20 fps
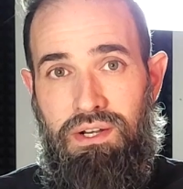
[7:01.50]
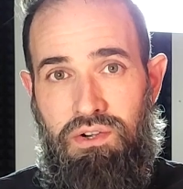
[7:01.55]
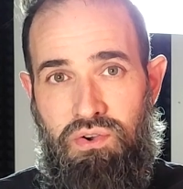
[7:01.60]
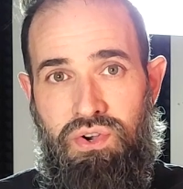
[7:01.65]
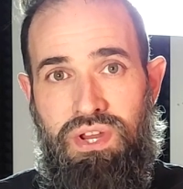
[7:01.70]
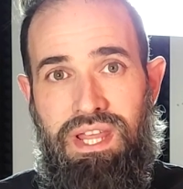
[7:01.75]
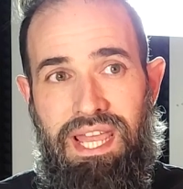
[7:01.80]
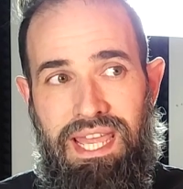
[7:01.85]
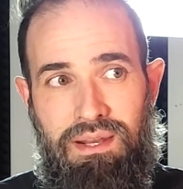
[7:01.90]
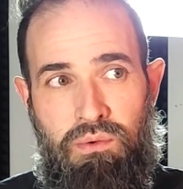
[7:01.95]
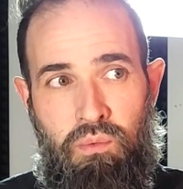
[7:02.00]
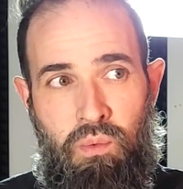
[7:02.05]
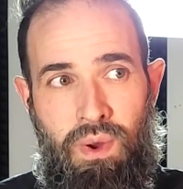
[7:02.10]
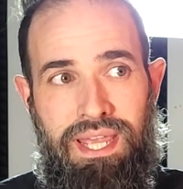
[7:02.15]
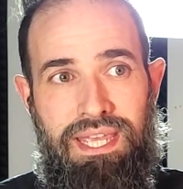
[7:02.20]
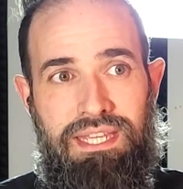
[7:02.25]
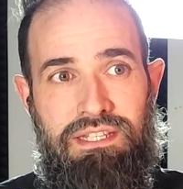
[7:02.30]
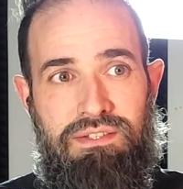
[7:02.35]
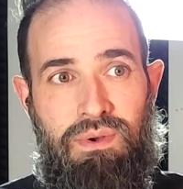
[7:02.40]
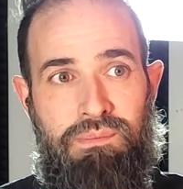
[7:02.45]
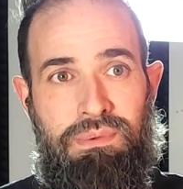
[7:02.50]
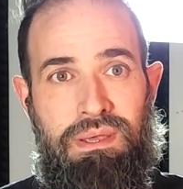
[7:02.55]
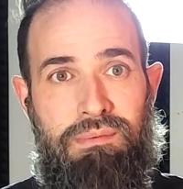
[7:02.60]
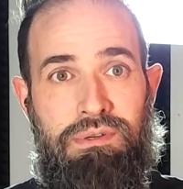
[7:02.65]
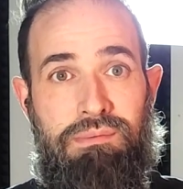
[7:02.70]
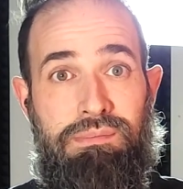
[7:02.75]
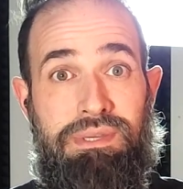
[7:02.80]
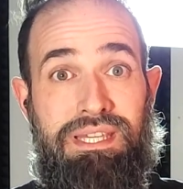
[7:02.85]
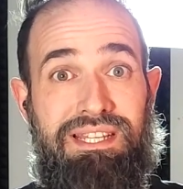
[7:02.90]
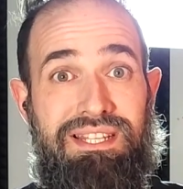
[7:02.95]
to create ways for
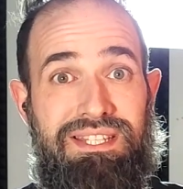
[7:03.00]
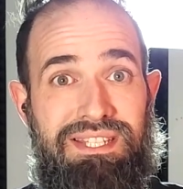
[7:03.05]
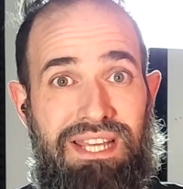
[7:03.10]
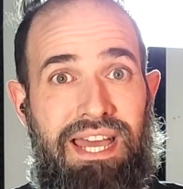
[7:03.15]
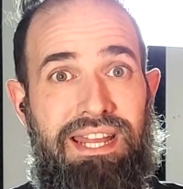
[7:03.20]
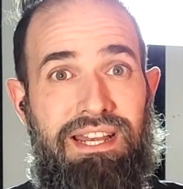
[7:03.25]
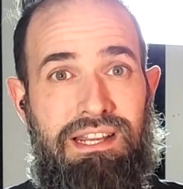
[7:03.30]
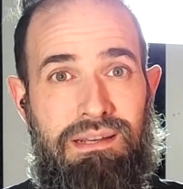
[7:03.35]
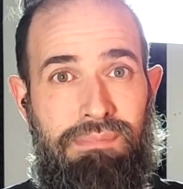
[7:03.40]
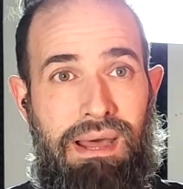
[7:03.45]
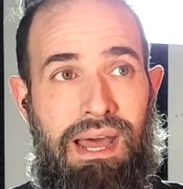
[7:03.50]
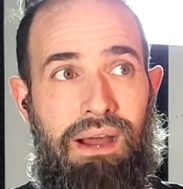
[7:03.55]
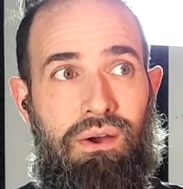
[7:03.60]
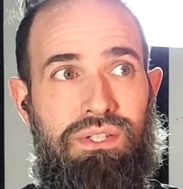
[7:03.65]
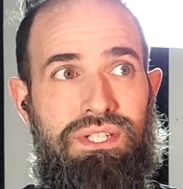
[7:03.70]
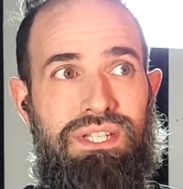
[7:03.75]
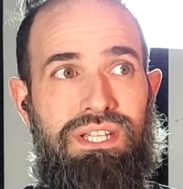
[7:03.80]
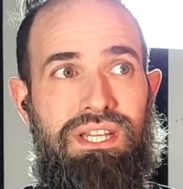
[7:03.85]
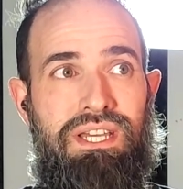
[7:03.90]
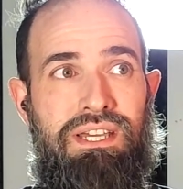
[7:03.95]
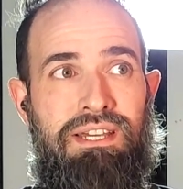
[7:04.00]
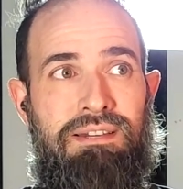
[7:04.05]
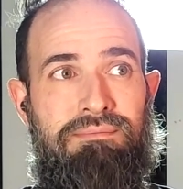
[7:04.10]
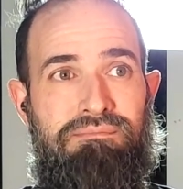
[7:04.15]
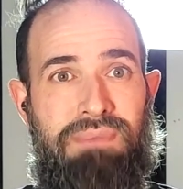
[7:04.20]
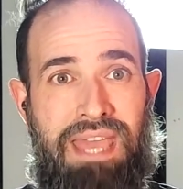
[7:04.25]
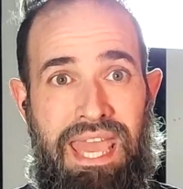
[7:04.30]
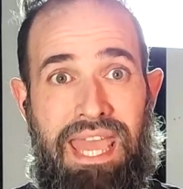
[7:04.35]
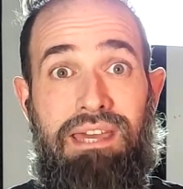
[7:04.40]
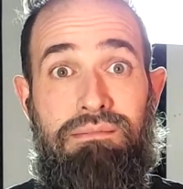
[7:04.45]
people to be excited about
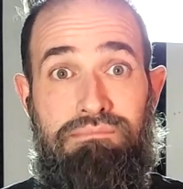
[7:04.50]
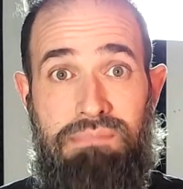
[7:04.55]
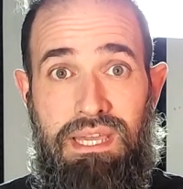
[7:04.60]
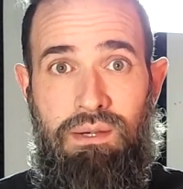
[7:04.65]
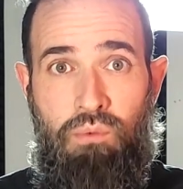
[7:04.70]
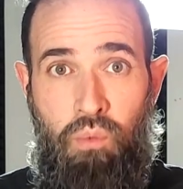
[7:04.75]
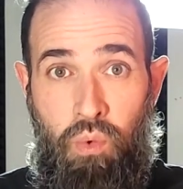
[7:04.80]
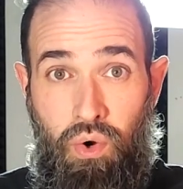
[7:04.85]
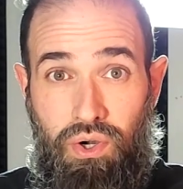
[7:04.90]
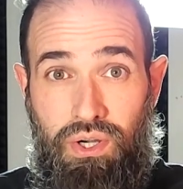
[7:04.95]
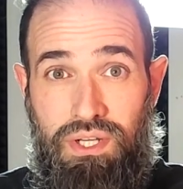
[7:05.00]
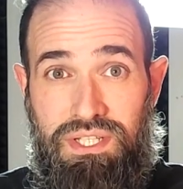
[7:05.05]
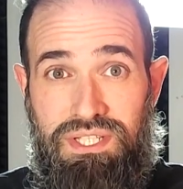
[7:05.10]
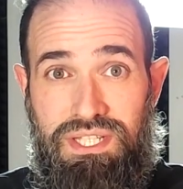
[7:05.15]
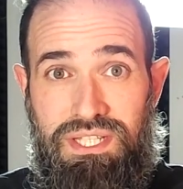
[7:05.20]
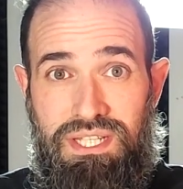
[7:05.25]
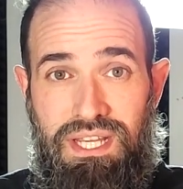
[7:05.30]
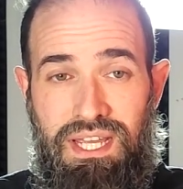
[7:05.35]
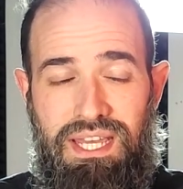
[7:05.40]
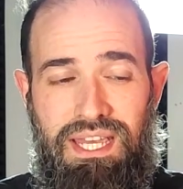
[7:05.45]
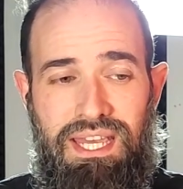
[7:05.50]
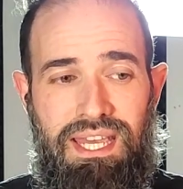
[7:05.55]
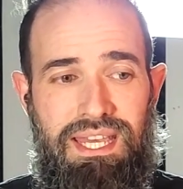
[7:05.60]
handmade works.